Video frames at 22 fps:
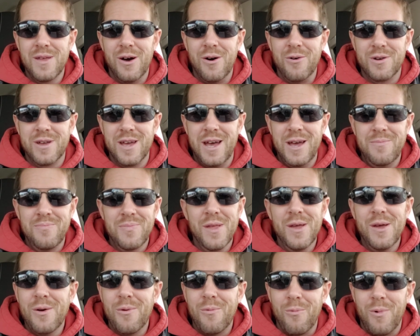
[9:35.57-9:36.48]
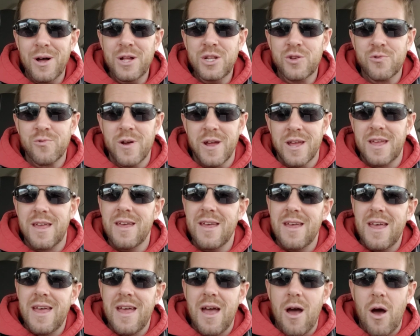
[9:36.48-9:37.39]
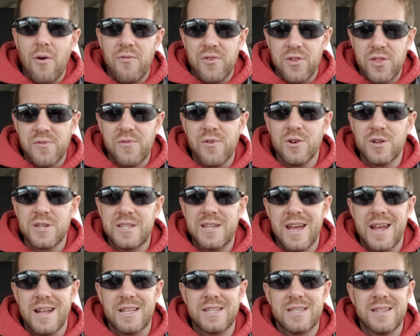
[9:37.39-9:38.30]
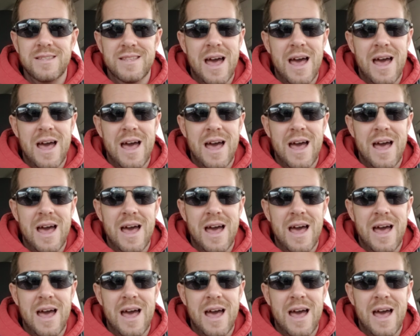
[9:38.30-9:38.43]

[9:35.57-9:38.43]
Okay, one drink for the first dates.